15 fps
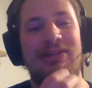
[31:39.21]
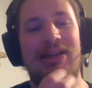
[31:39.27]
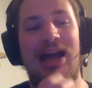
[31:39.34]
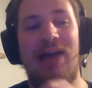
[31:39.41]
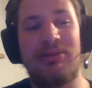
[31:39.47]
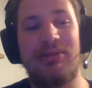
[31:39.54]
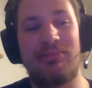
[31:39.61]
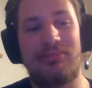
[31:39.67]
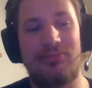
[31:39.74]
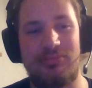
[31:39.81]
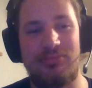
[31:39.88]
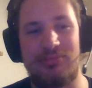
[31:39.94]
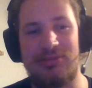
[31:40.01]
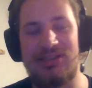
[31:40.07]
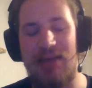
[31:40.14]
Yeah, I mean,
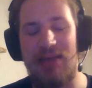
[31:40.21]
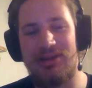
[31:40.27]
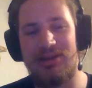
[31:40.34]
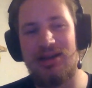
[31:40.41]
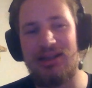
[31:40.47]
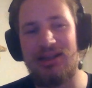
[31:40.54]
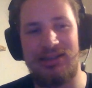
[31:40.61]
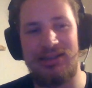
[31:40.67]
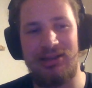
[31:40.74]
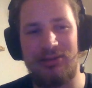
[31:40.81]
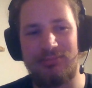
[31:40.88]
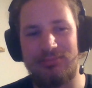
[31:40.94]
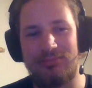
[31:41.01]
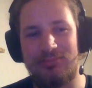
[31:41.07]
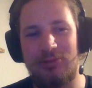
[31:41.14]
Sami are like the
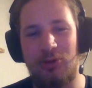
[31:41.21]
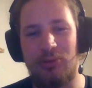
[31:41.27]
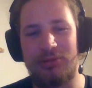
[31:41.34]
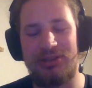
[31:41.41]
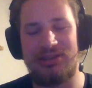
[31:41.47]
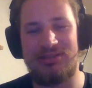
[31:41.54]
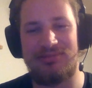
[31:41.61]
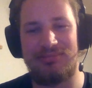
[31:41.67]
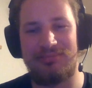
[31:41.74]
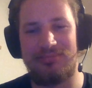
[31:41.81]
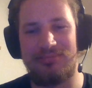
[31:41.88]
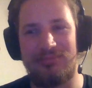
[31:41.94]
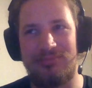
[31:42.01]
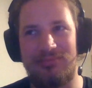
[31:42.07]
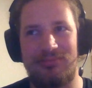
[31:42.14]
oldest
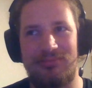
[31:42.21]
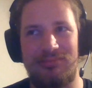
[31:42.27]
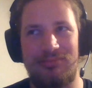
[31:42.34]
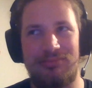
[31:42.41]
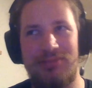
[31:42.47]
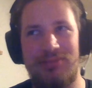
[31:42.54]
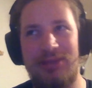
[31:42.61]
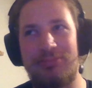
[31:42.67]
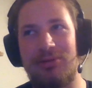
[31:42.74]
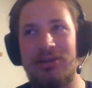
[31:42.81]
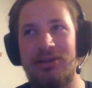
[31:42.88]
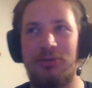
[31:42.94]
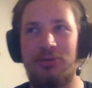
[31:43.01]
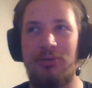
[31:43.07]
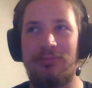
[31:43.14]
people
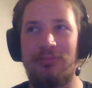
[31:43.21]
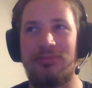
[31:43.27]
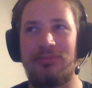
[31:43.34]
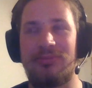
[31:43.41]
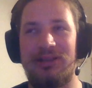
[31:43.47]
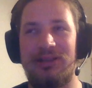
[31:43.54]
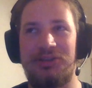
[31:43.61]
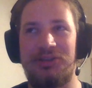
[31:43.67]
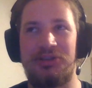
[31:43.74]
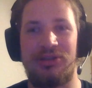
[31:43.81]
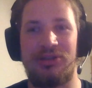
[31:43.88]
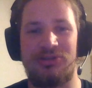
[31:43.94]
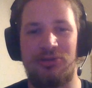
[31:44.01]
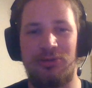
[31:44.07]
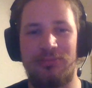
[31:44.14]
in Europe,
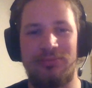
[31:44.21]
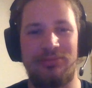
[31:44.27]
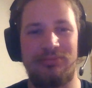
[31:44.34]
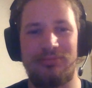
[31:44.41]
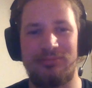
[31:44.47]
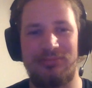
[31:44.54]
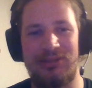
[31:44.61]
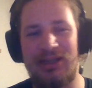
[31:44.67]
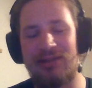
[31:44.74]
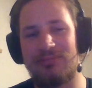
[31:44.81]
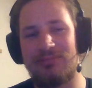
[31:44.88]
indigenous group. Yeah,